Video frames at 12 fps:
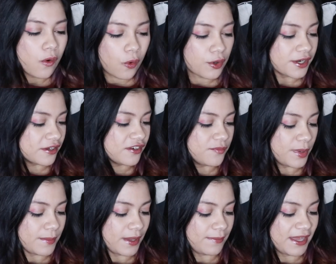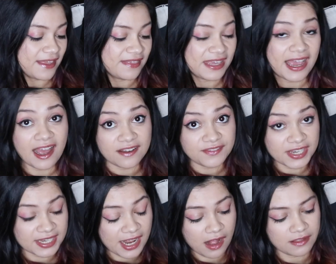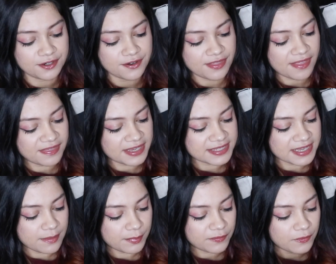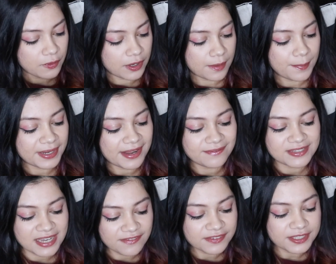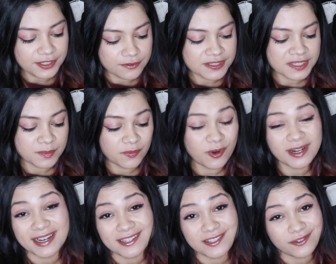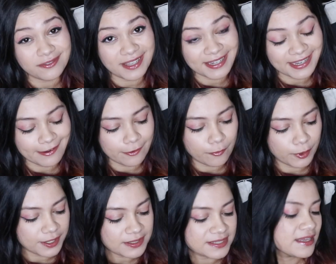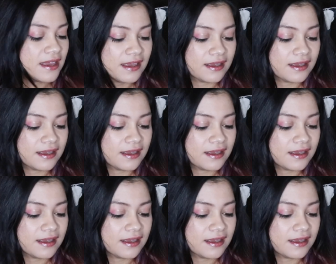Or it could have been maybe in the advent calendar that they sent before, but I've definitely used this before and I do like how it works.